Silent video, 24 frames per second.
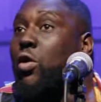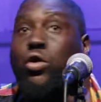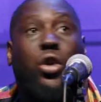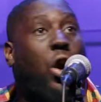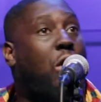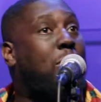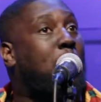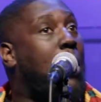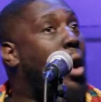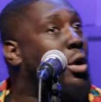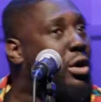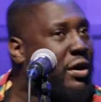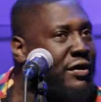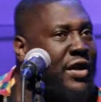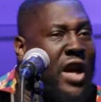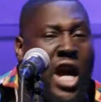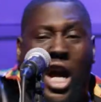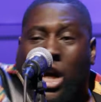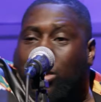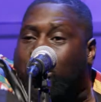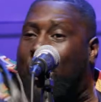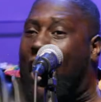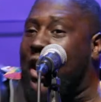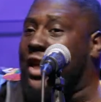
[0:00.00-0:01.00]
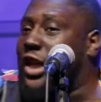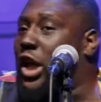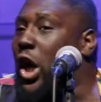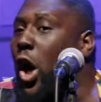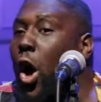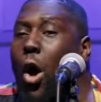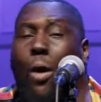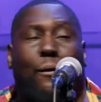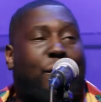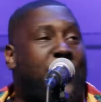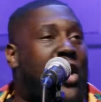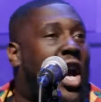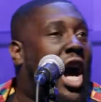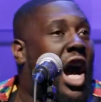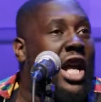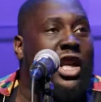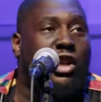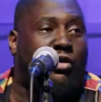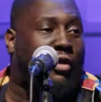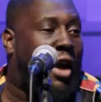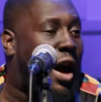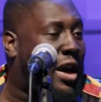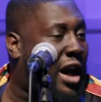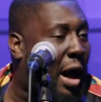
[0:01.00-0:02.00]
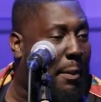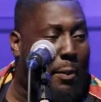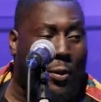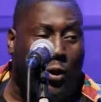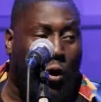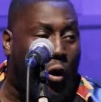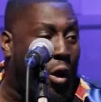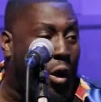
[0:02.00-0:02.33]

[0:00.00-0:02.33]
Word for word: locomotives. Trying to get home via underground, got put